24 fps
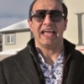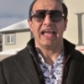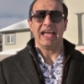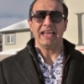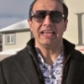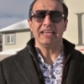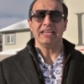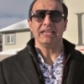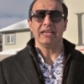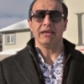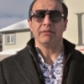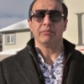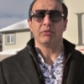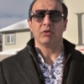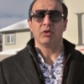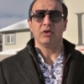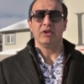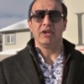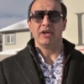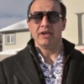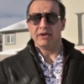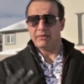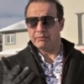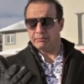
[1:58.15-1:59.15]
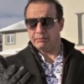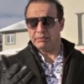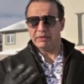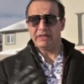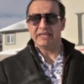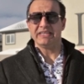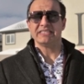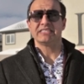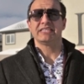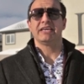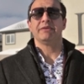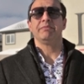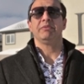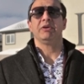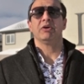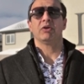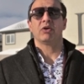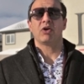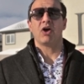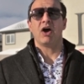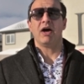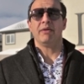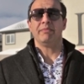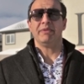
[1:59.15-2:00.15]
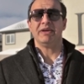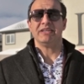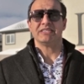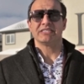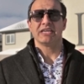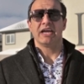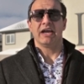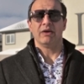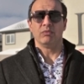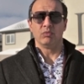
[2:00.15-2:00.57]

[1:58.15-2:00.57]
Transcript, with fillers: any neighborhood, please give me your comment.